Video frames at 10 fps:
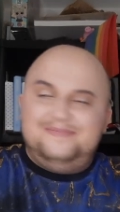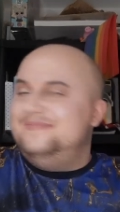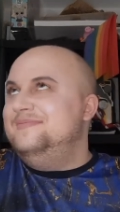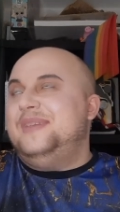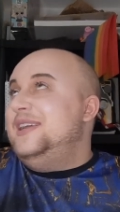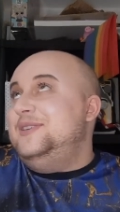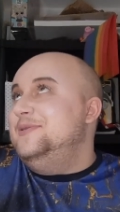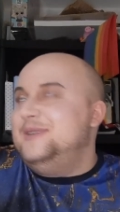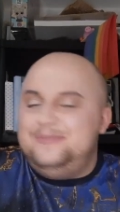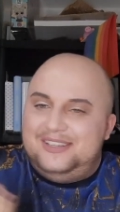by
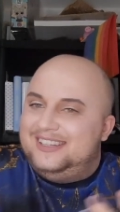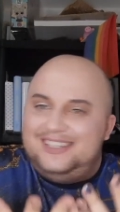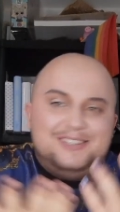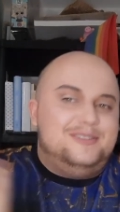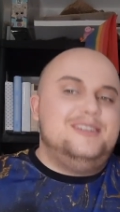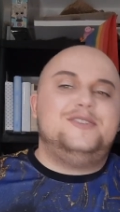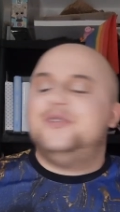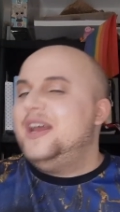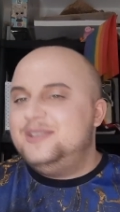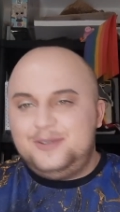you I mean the, the
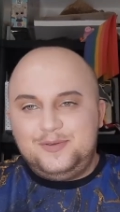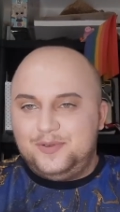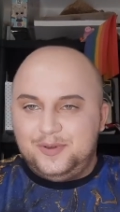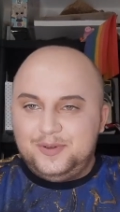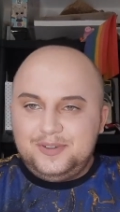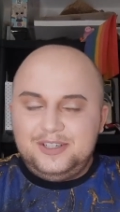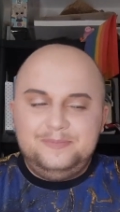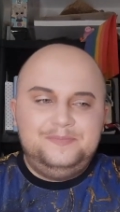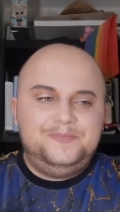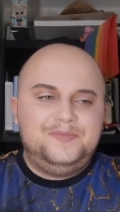trans folk,
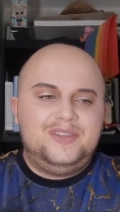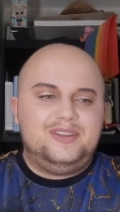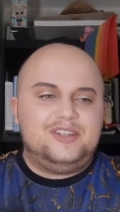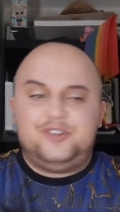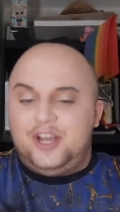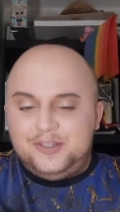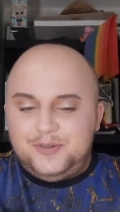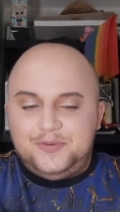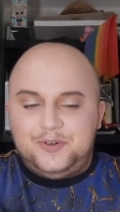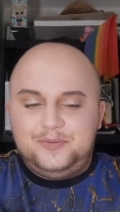the
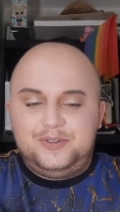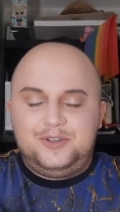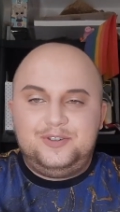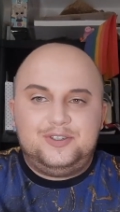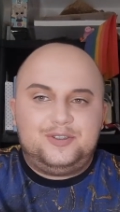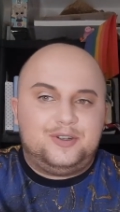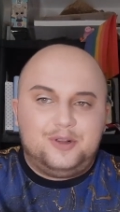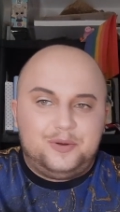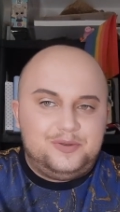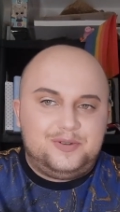transphobes, you just
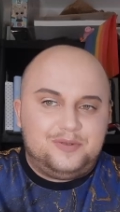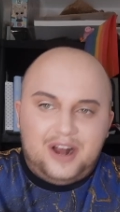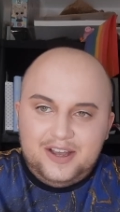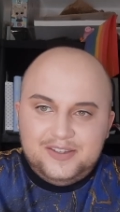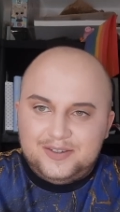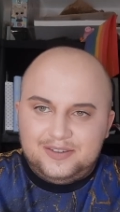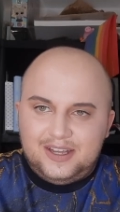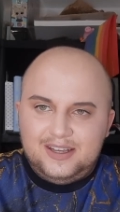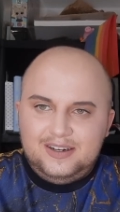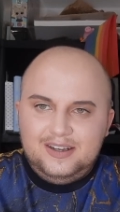close your eyes on
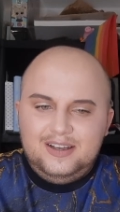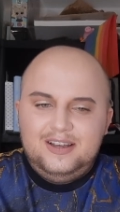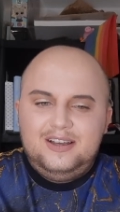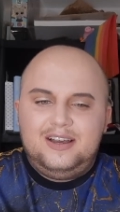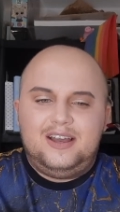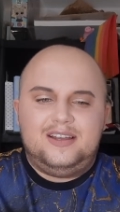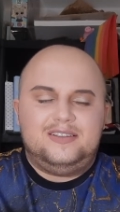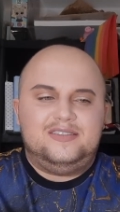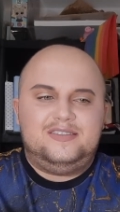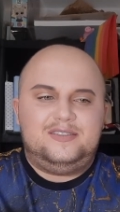it.
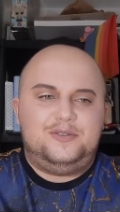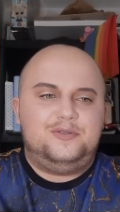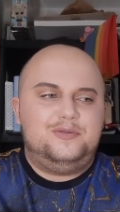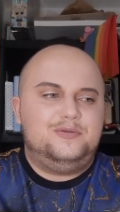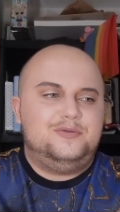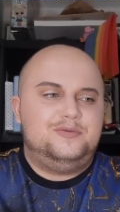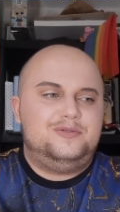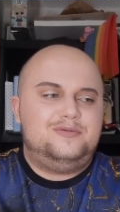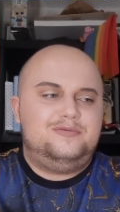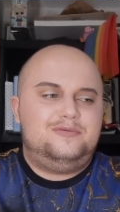And you
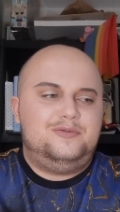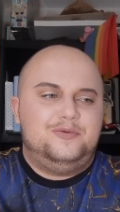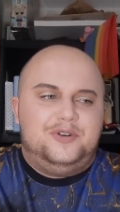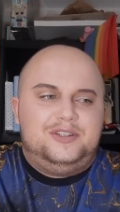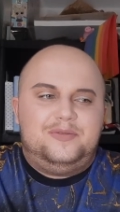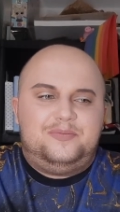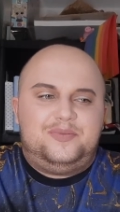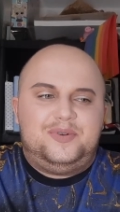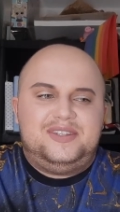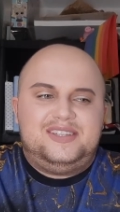want to
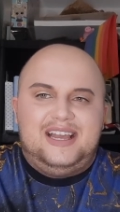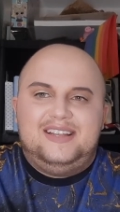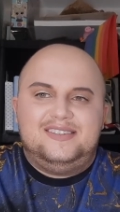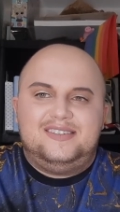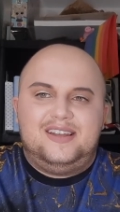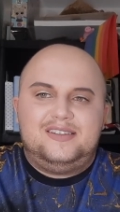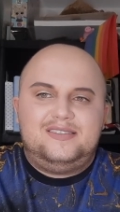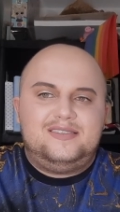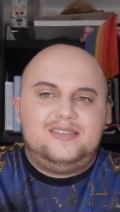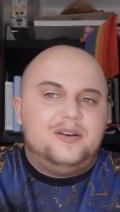pretend that
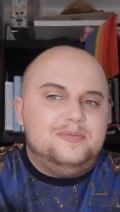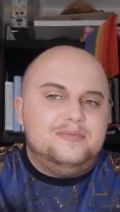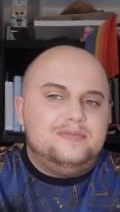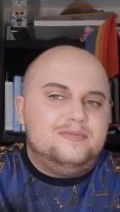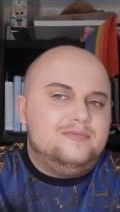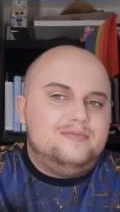sometime